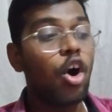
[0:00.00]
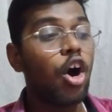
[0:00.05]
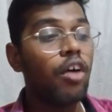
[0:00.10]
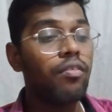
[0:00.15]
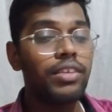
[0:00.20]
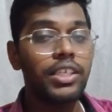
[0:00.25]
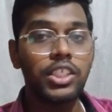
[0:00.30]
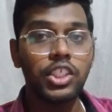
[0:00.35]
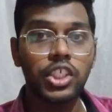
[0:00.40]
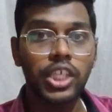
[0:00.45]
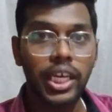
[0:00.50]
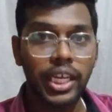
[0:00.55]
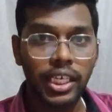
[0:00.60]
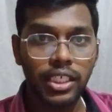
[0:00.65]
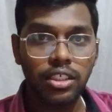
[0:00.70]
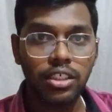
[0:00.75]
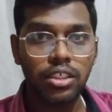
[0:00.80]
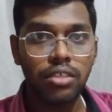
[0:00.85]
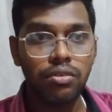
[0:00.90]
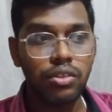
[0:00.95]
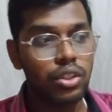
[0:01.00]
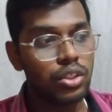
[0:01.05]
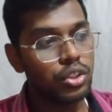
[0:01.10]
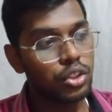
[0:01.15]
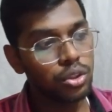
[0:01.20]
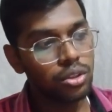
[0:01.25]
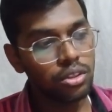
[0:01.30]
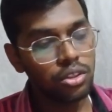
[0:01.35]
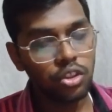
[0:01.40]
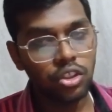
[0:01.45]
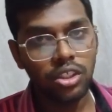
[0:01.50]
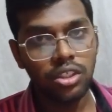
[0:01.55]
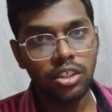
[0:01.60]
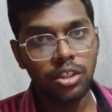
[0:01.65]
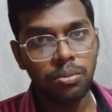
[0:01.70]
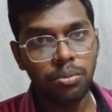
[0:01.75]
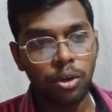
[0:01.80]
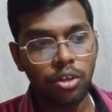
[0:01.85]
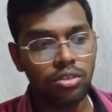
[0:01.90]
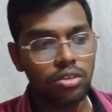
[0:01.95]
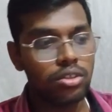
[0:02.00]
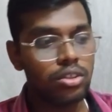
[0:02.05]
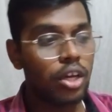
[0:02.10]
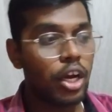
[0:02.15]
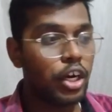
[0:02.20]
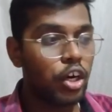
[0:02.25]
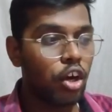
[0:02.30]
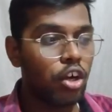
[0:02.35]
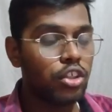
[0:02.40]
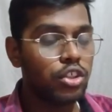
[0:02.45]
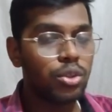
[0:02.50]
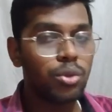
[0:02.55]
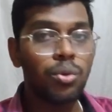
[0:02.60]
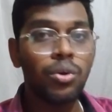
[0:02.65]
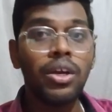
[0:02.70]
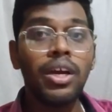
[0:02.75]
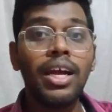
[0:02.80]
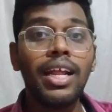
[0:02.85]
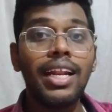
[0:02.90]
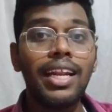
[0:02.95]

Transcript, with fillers: of NGINX server using this process. And also,